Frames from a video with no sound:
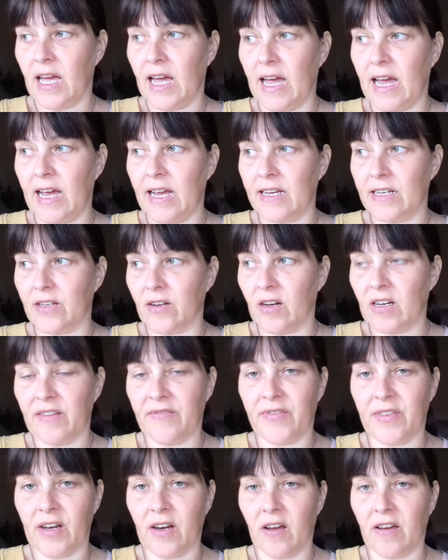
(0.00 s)
and I
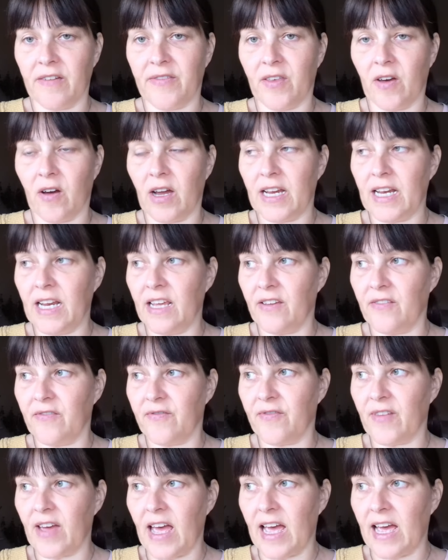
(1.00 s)
live the life that I live.
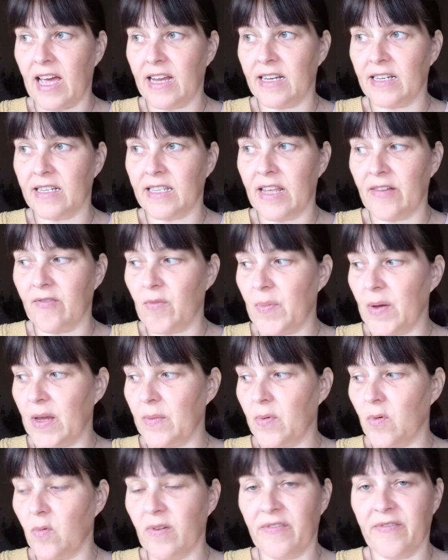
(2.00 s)
And there are
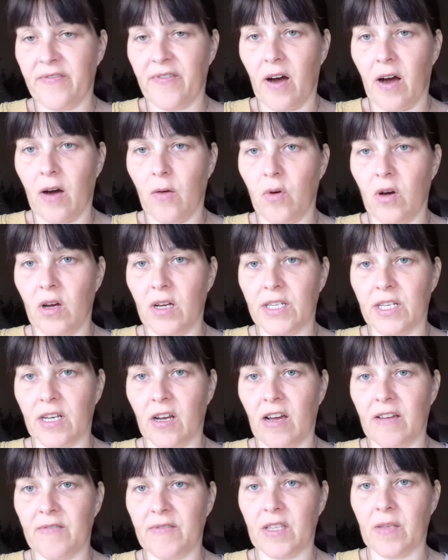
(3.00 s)
people with far worse
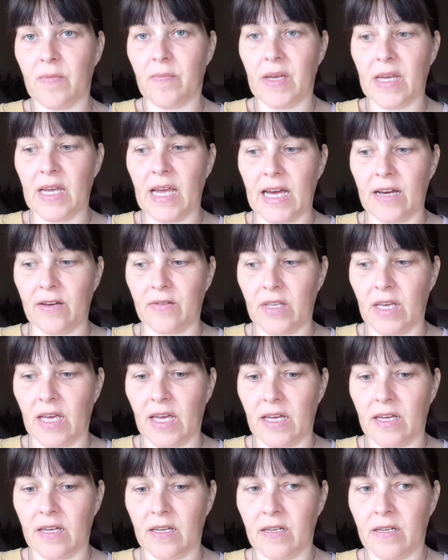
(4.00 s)
lives than me out
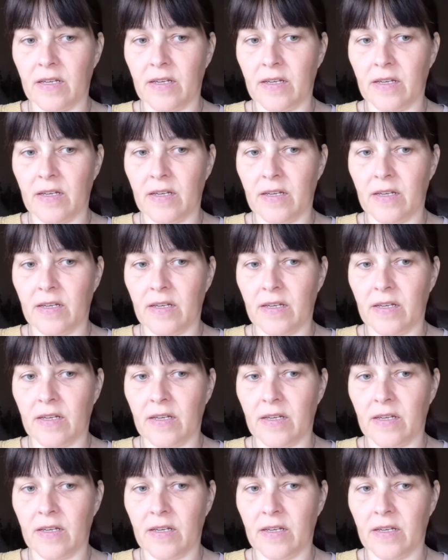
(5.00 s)
there.